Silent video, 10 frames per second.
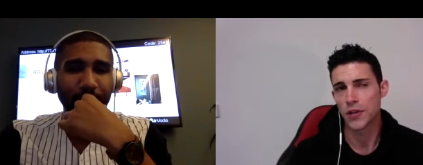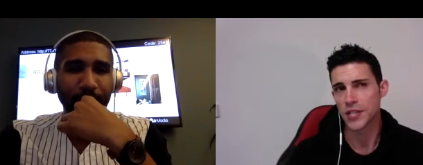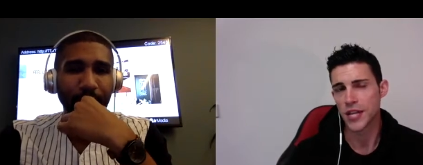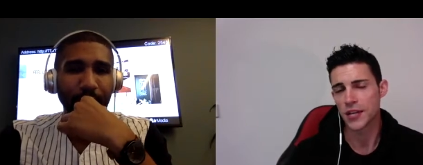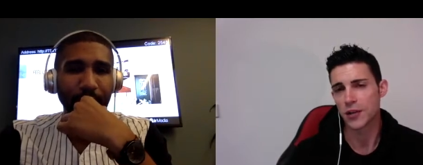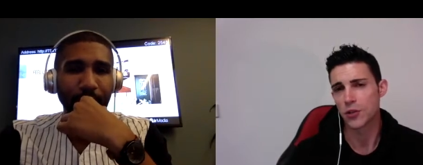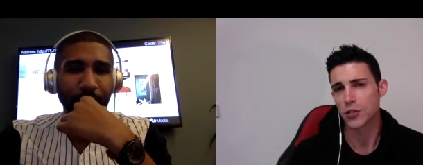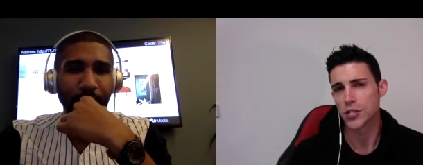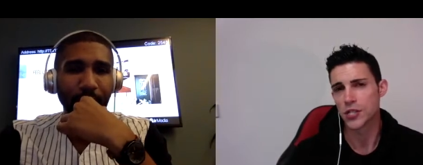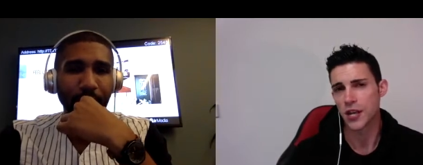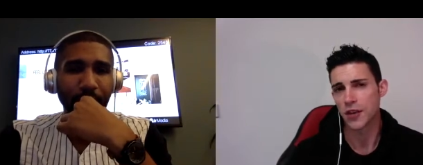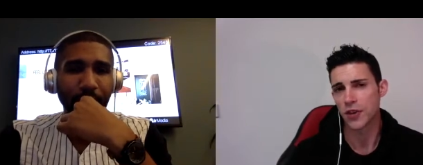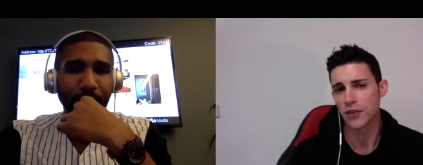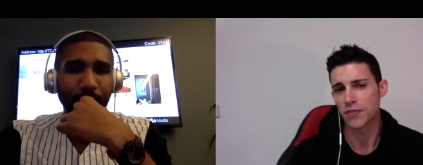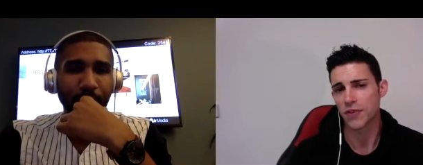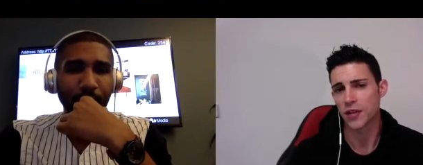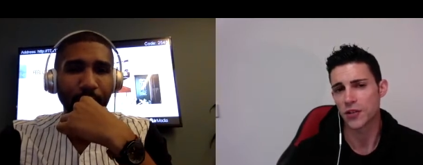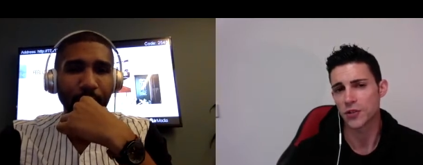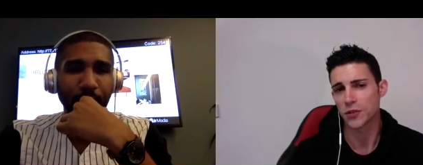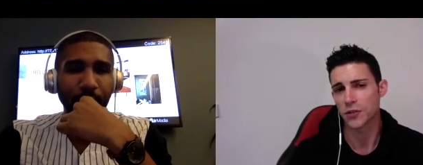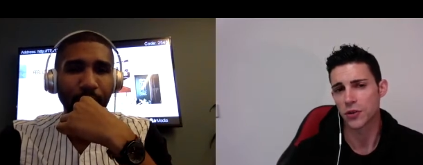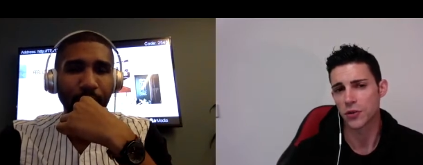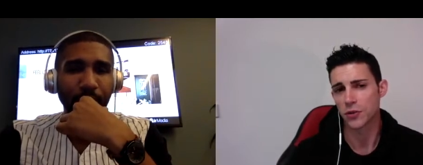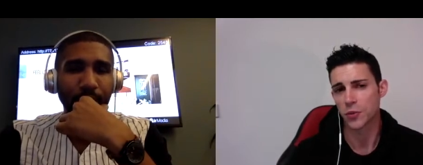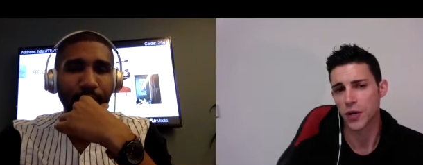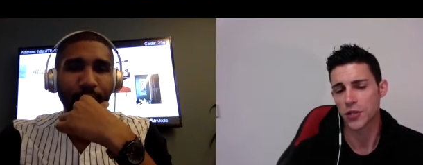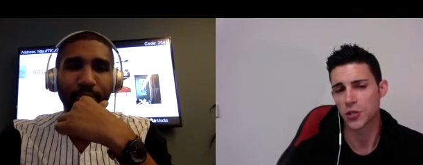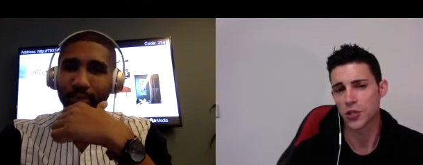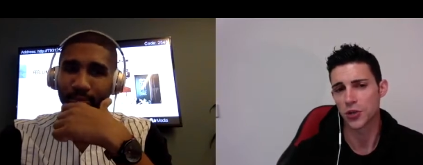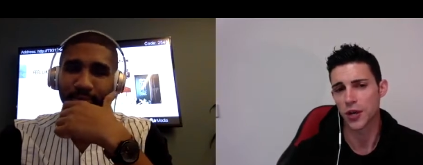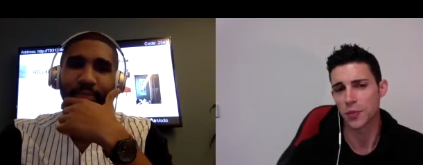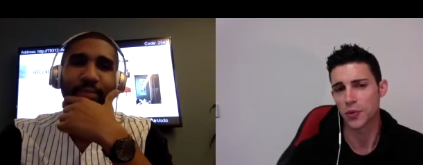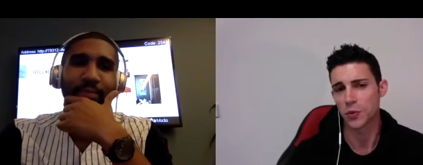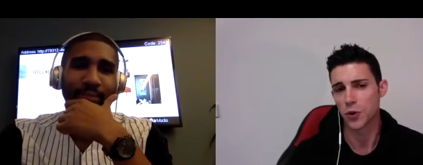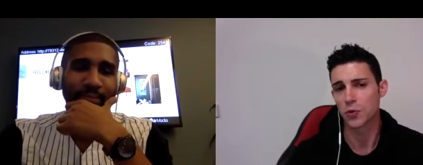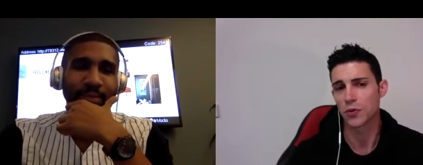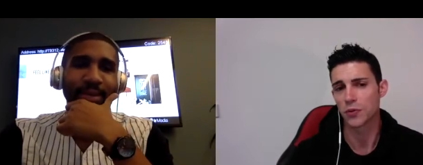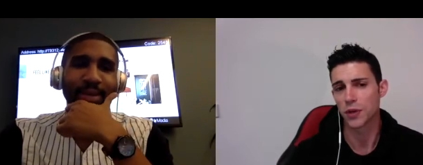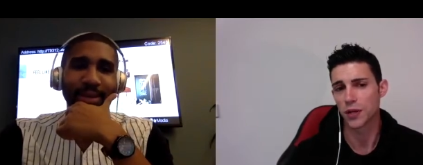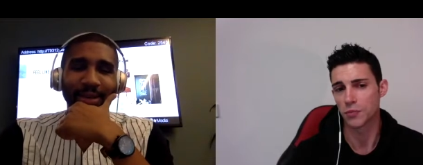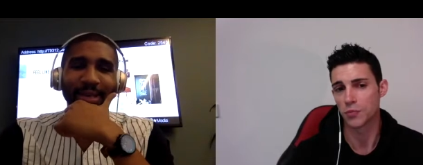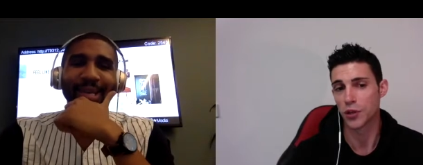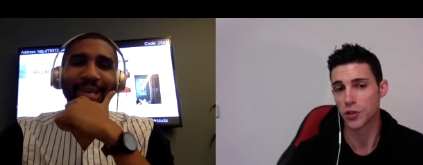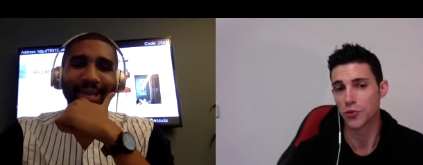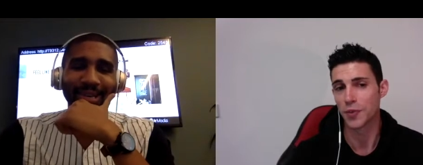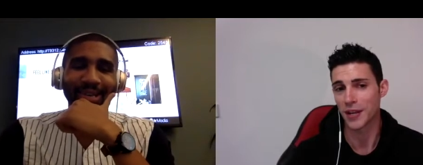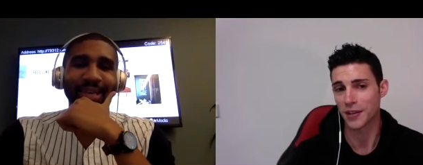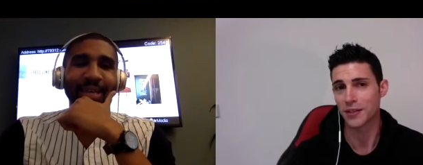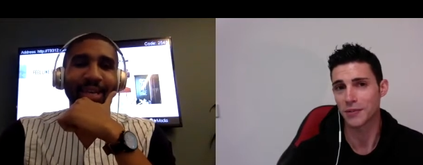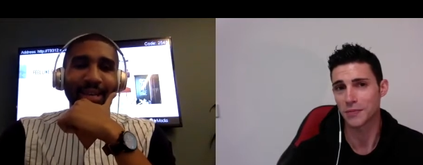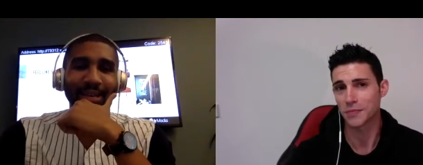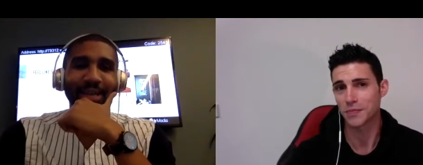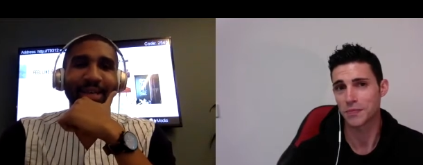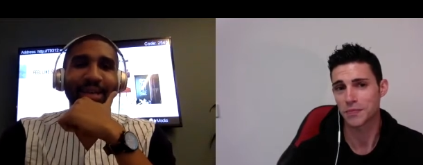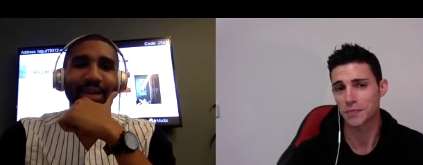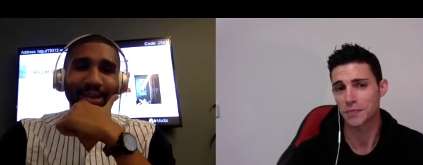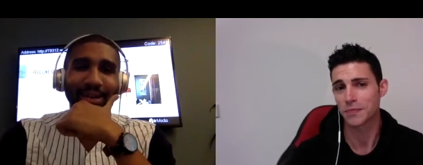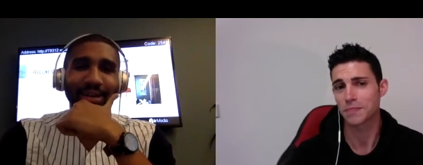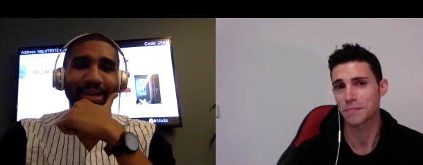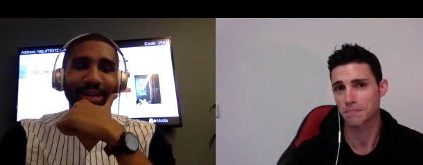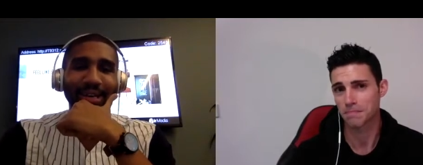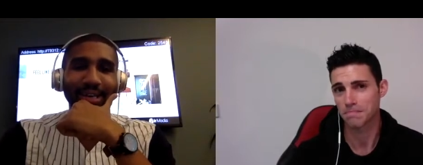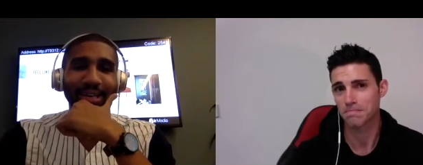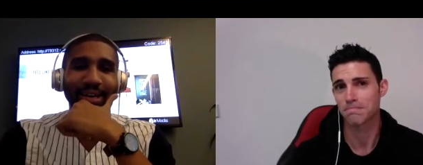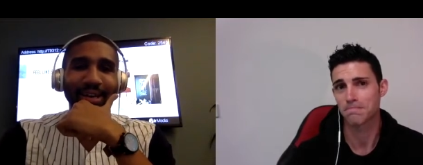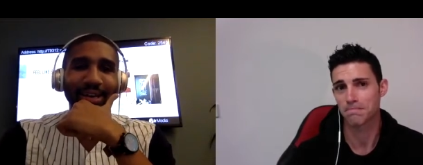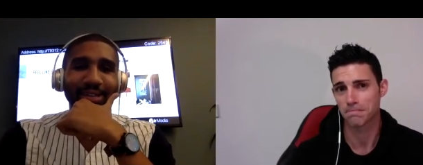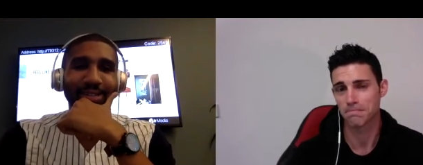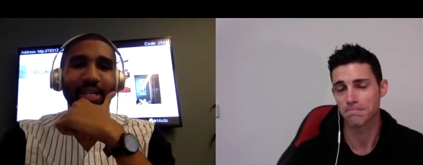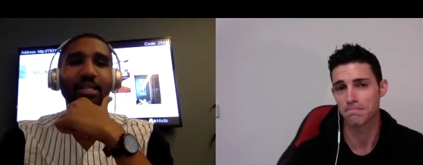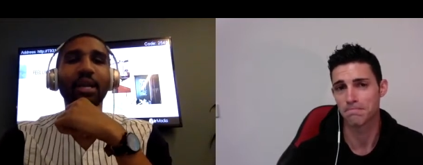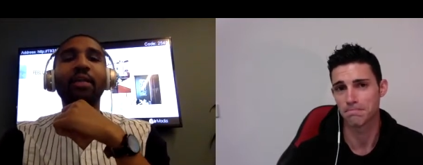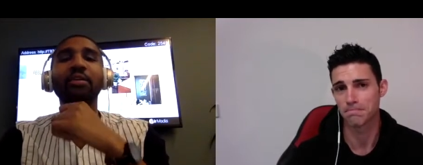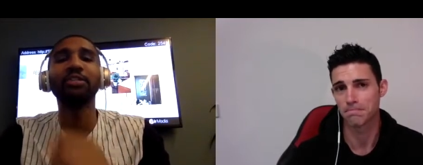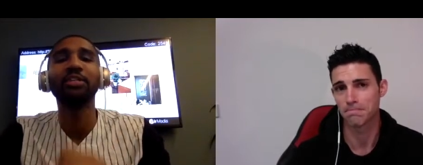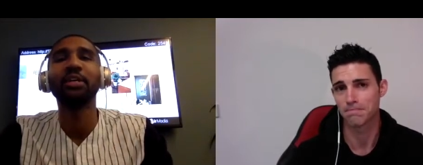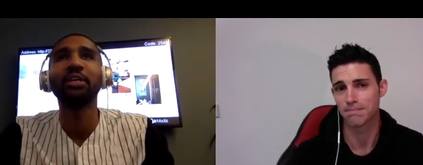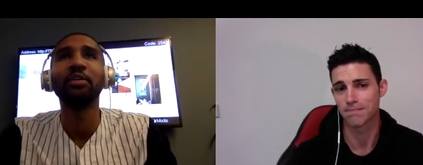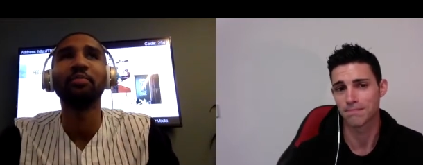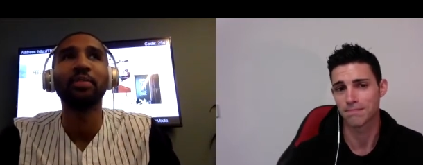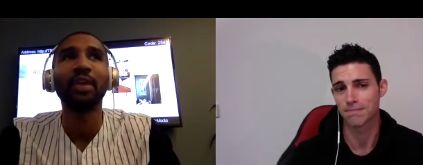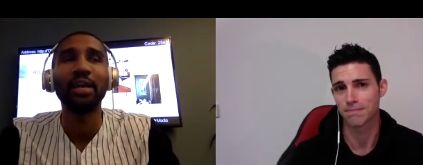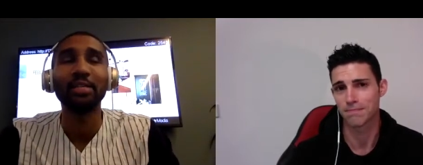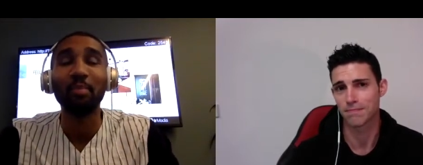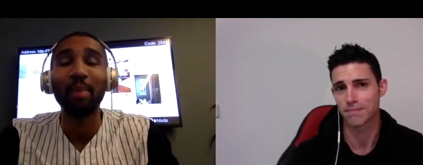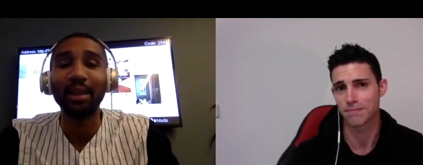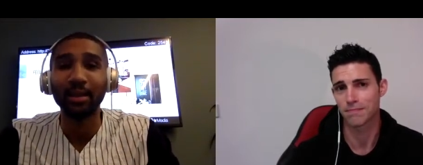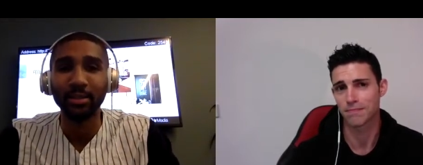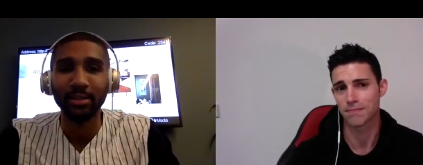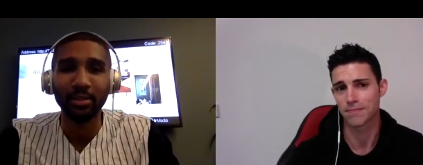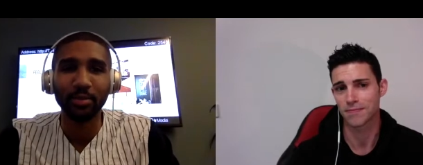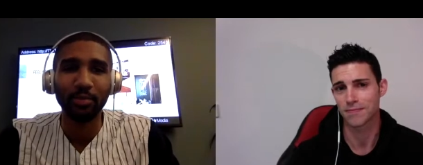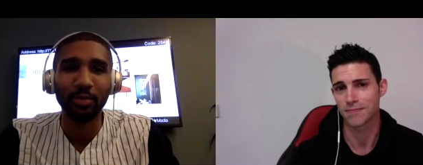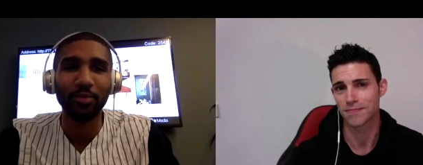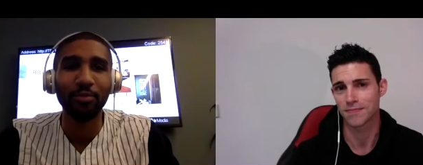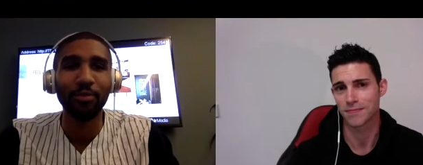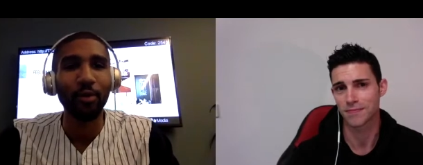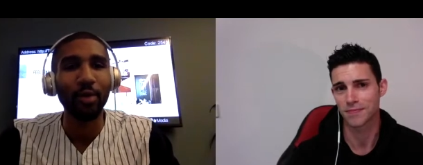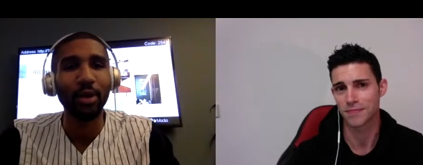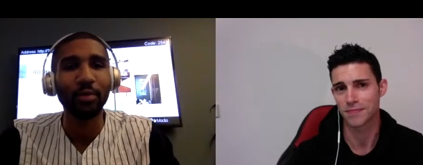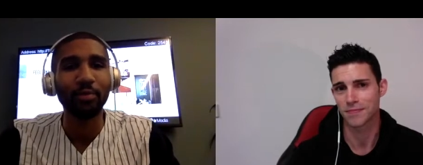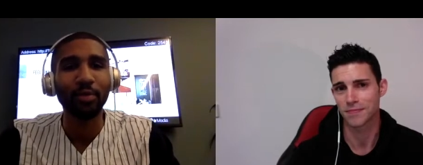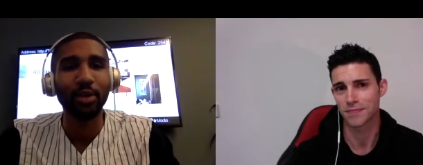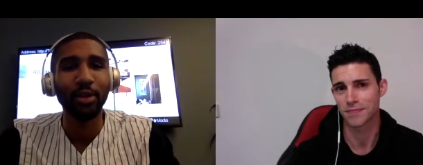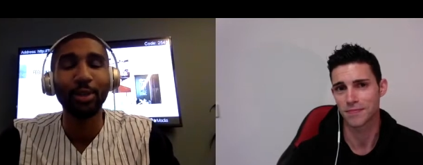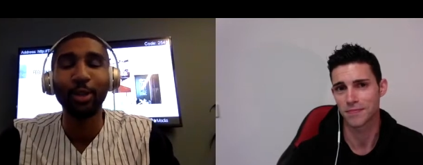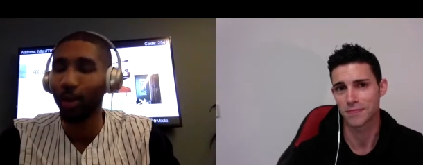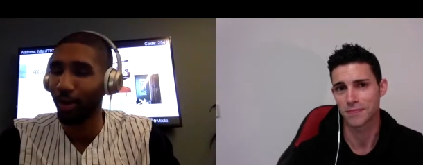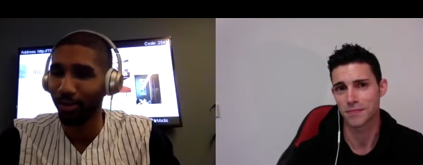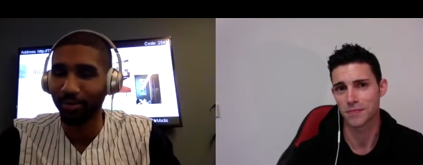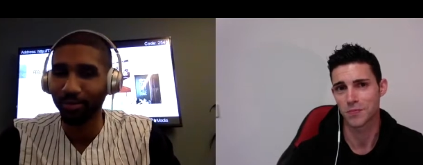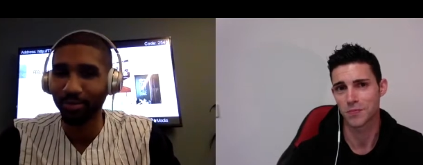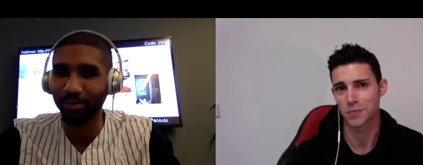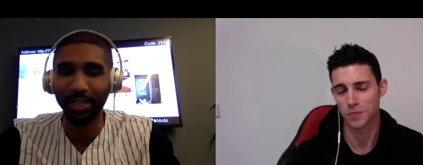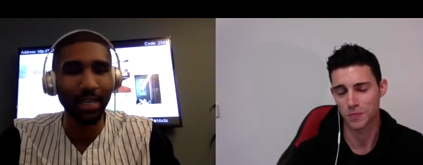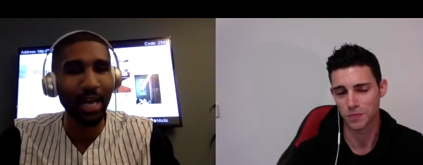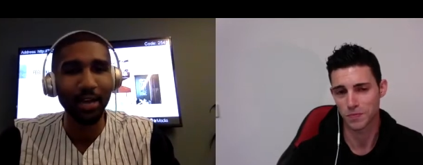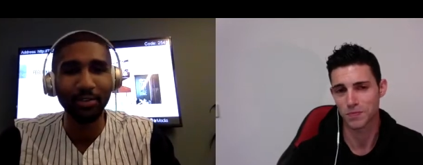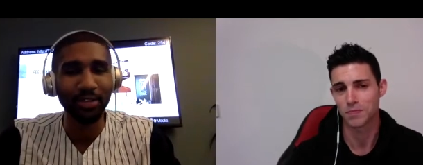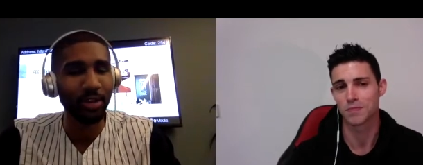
Speaker 1: technology is having an effect on the way they're showing up in the world, like pretty dramatically?
Speaker 2: Yeah, technology has made us very loyal to lives that are